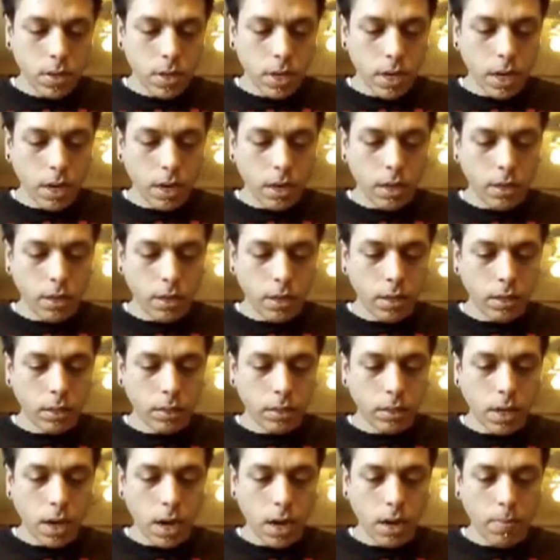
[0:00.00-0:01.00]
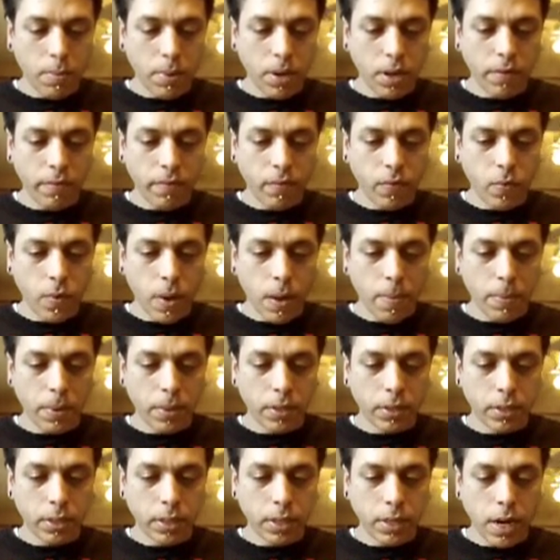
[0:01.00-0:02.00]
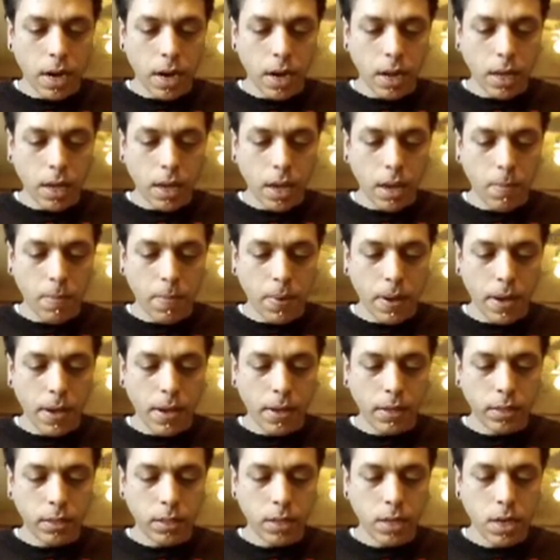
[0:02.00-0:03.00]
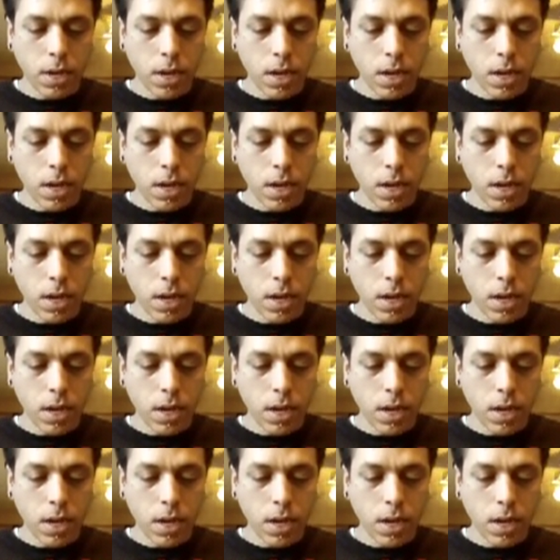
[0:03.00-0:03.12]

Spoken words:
any of these kind of medieval weapons in any campaigns,